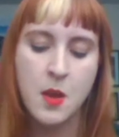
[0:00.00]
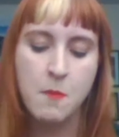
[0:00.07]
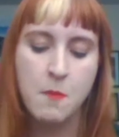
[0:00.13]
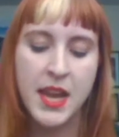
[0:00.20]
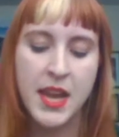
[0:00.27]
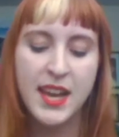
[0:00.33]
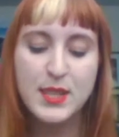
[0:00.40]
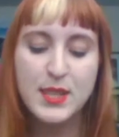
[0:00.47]

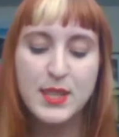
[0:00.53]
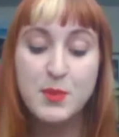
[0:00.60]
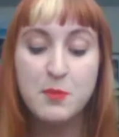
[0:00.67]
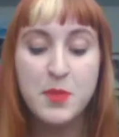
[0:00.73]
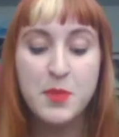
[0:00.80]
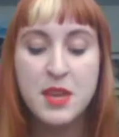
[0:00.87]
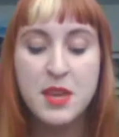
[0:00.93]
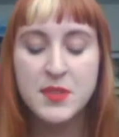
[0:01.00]
My husband
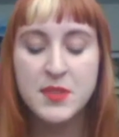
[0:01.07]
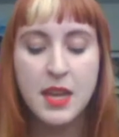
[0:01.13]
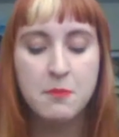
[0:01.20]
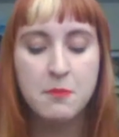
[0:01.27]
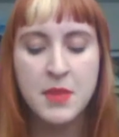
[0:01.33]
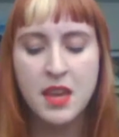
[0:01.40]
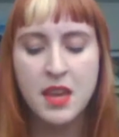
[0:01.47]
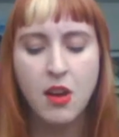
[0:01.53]
beams at
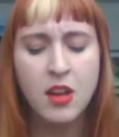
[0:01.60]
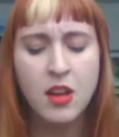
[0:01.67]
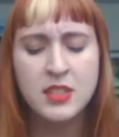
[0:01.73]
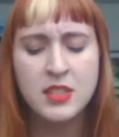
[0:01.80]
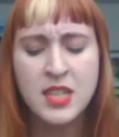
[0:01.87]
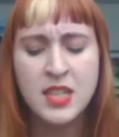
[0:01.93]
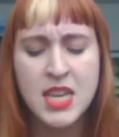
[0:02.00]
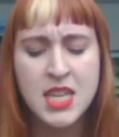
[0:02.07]
me all
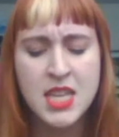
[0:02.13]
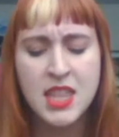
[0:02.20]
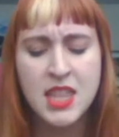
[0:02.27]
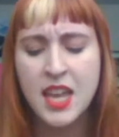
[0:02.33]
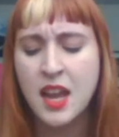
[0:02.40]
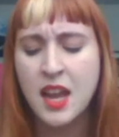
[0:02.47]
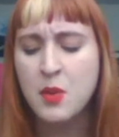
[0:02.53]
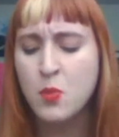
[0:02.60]
teeth,
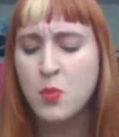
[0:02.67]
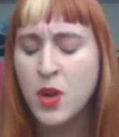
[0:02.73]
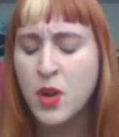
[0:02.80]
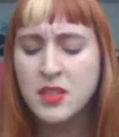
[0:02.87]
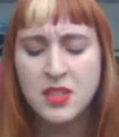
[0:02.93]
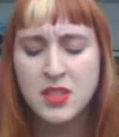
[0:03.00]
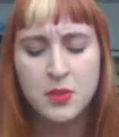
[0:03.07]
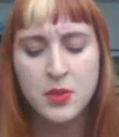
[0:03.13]
and I
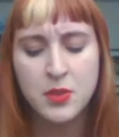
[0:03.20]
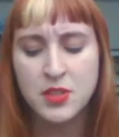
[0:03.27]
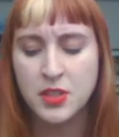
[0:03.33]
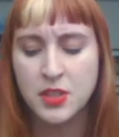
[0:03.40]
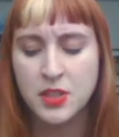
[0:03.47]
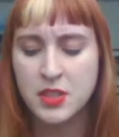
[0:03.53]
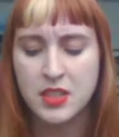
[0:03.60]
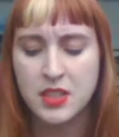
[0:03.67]
want to
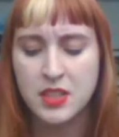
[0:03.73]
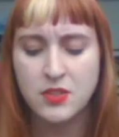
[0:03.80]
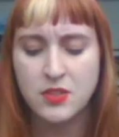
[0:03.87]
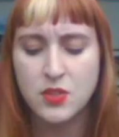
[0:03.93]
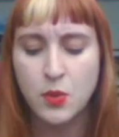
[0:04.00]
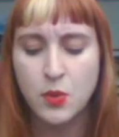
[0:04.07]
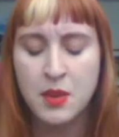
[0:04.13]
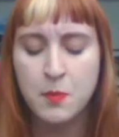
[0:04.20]
return his
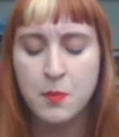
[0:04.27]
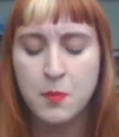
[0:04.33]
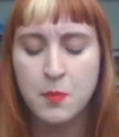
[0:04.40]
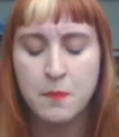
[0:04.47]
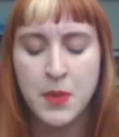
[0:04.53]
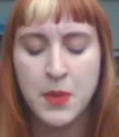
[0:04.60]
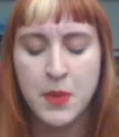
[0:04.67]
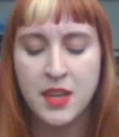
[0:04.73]
joy,
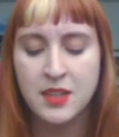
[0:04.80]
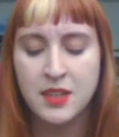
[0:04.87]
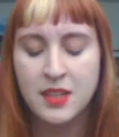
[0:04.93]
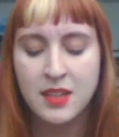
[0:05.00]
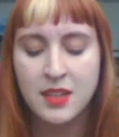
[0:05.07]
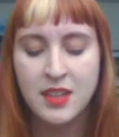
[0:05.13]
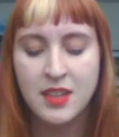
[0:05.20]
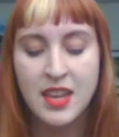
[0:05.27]
but
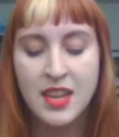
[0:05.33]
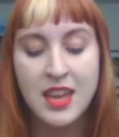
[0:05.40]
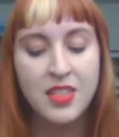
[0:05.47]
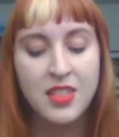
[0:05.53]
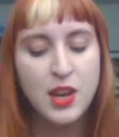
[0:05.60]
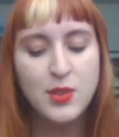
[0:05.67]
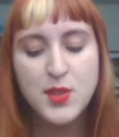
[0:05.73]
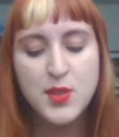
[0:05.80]

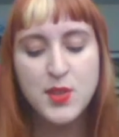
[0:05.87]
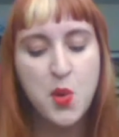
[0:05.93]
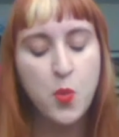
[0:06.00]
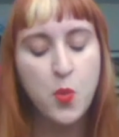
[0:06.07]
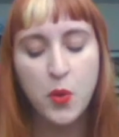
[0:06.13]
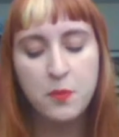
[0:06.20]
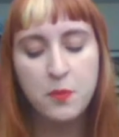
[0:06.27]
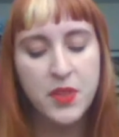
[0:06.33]
there is no
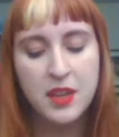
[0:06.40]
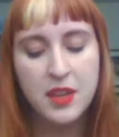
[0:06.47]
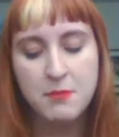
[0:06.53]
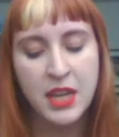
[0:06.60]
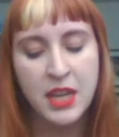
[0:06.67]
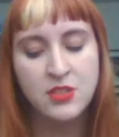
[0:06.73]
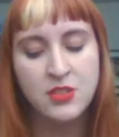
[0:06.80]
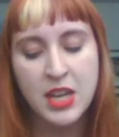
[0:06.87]
warmth in
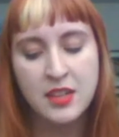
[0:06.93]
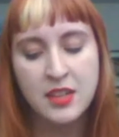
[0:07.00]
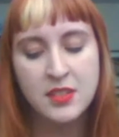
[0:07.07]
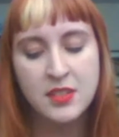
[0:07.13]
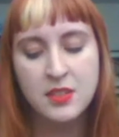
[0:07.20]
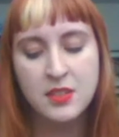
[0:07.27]
my chest,